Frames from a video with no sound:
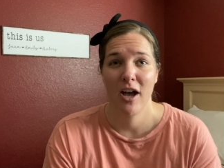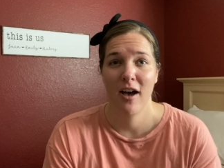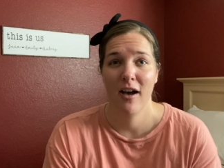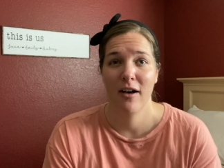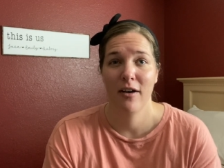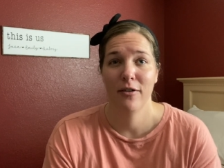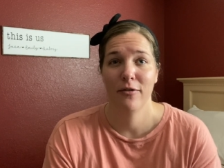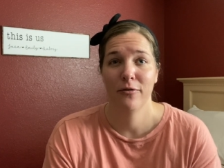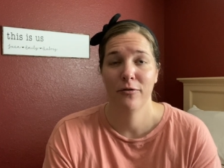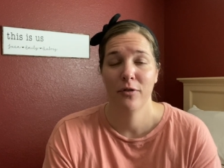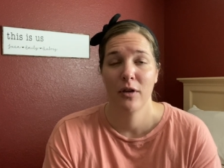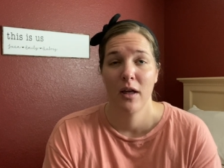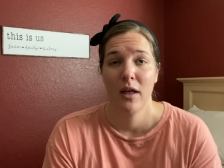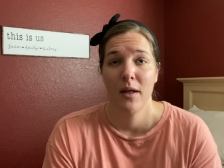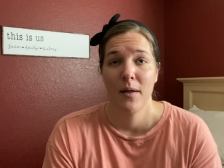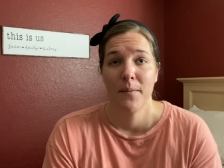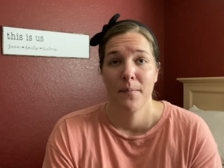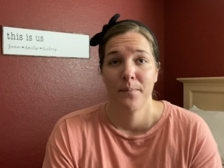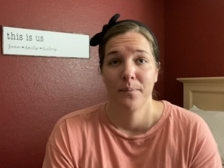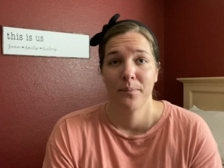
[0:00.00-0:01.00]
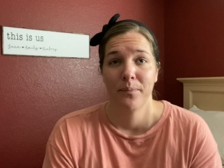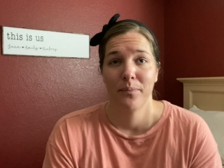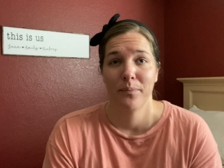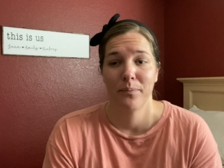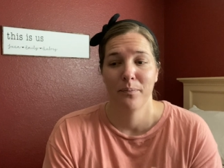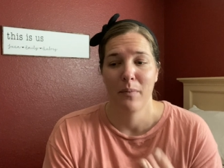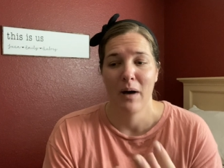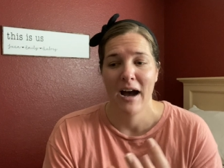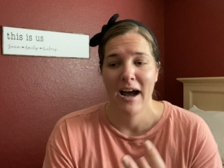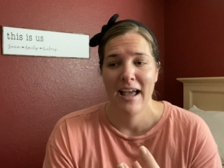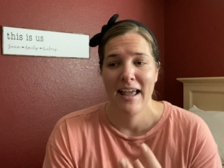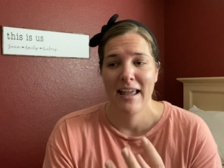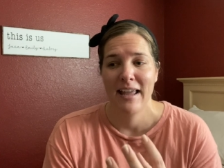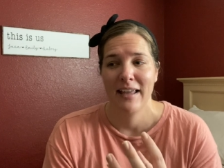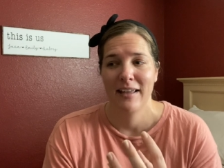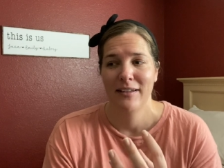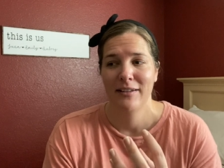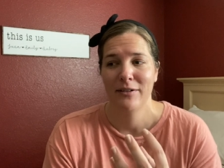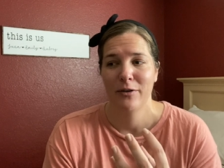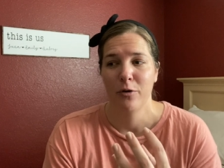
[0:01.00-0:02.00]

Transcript: of my